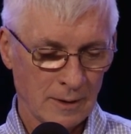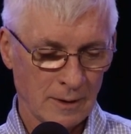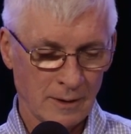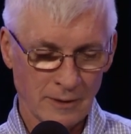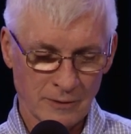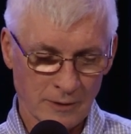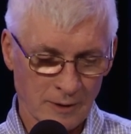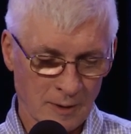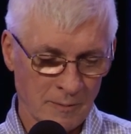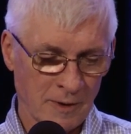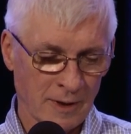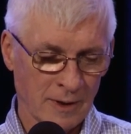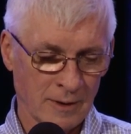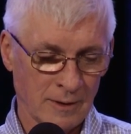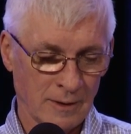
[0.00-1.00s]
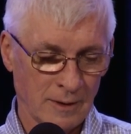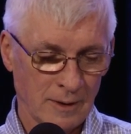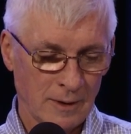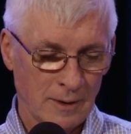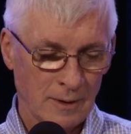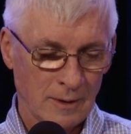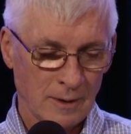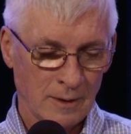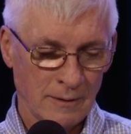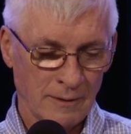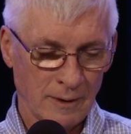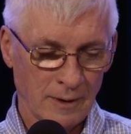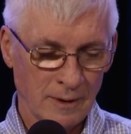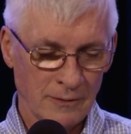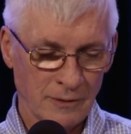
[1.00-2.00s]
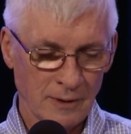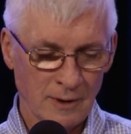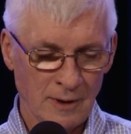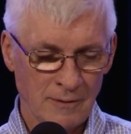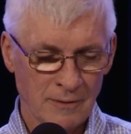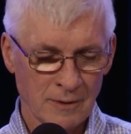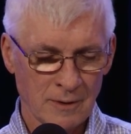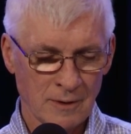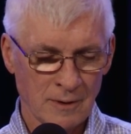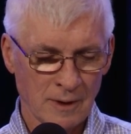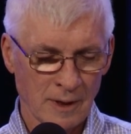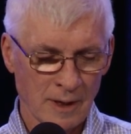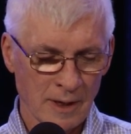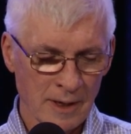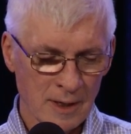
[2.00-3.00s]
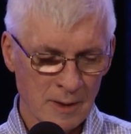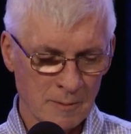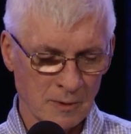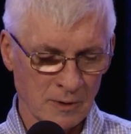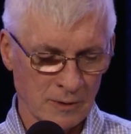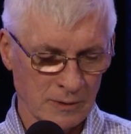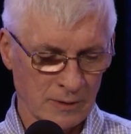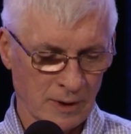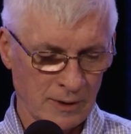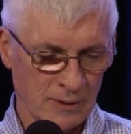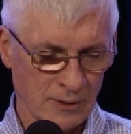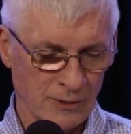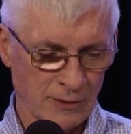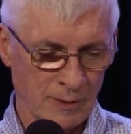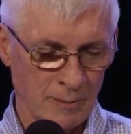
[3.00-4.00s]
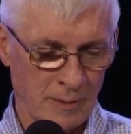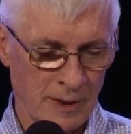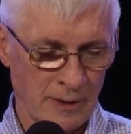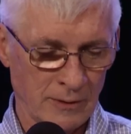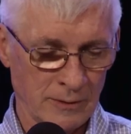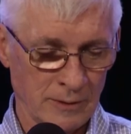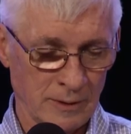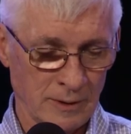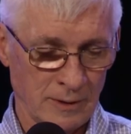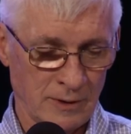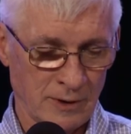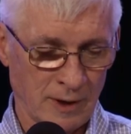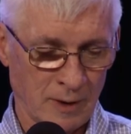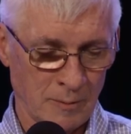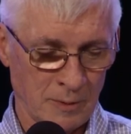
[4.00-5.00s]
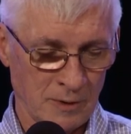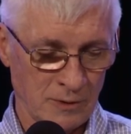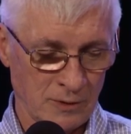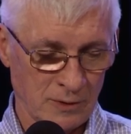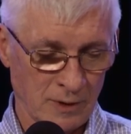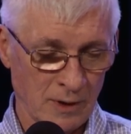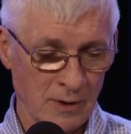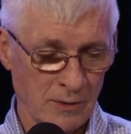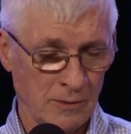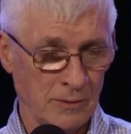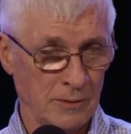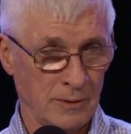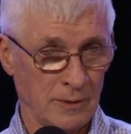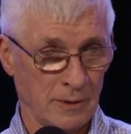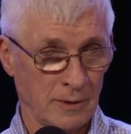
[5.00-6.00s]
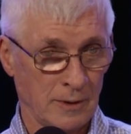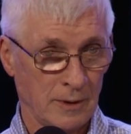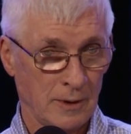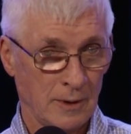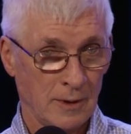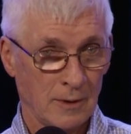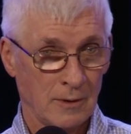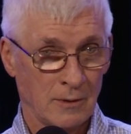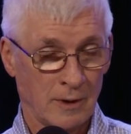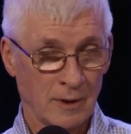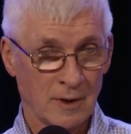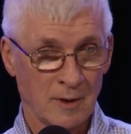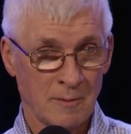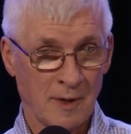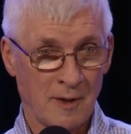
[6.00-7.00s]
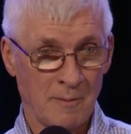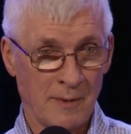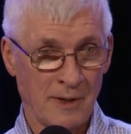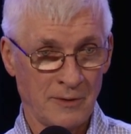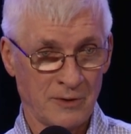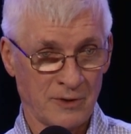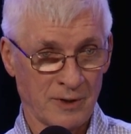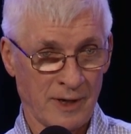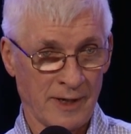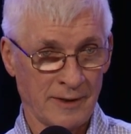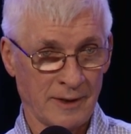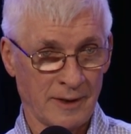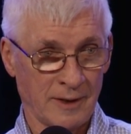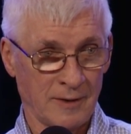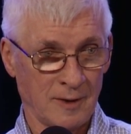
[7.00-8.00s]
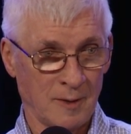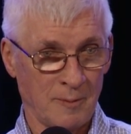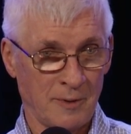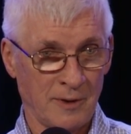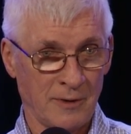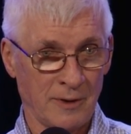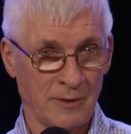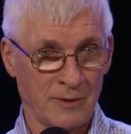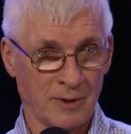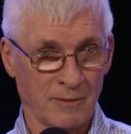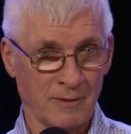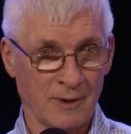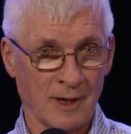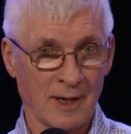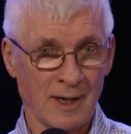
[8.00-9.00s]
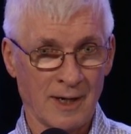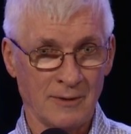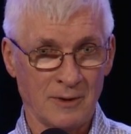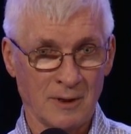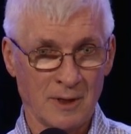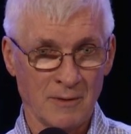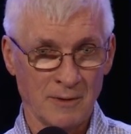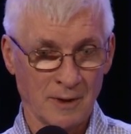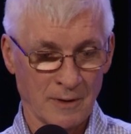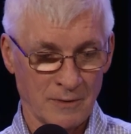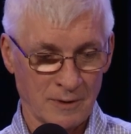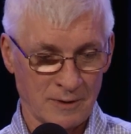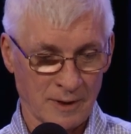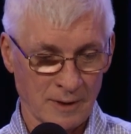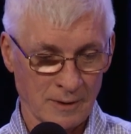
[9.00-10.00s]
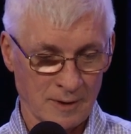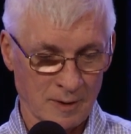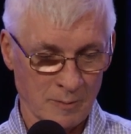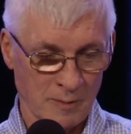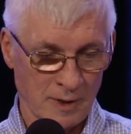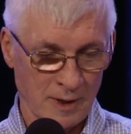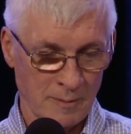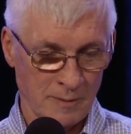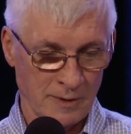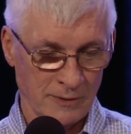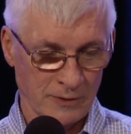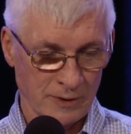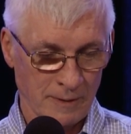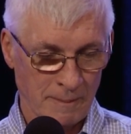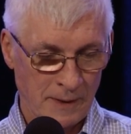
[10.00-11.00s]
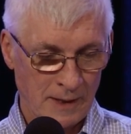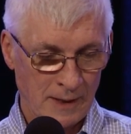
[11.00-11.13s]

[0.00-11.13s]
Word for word: Here's the command if, if even an animal touches the mountain, it shall be stoned. Talking about Mount Sinai, the appearance of God, the giving of the Ten Commandments.